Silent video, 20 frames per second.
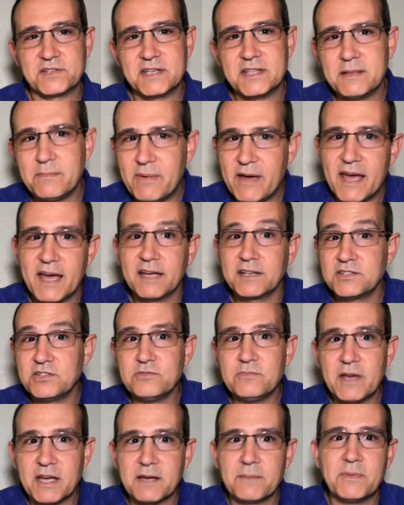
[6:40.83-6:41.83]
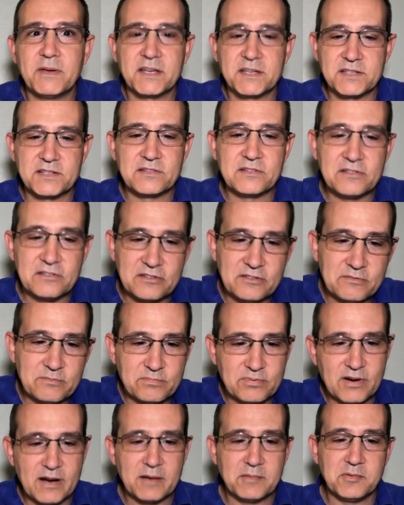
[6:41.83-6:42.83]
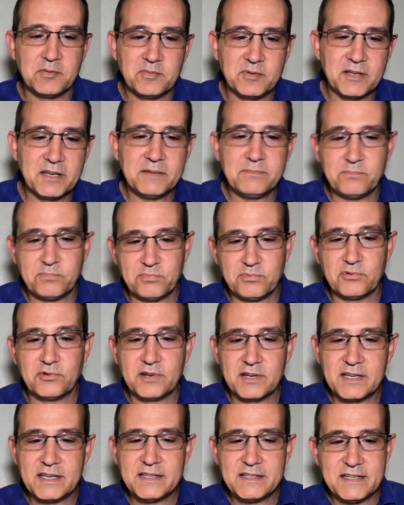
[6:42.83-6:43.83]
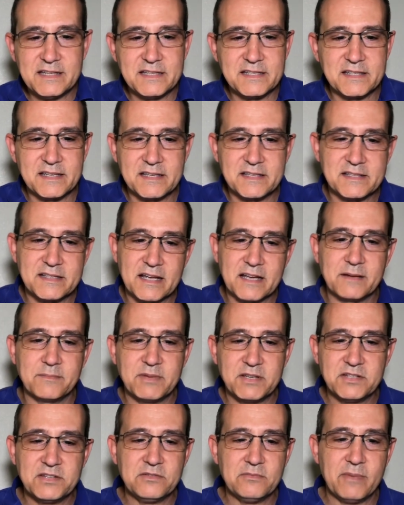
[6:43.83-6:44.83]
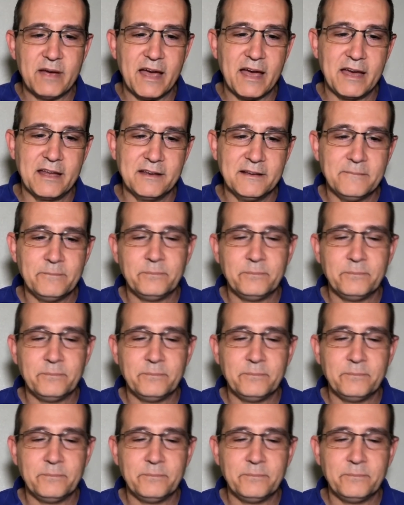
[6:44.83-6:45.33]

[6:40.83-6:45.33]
In the back, 2 megapixel, probably pretty decent. It's not going to be too bad.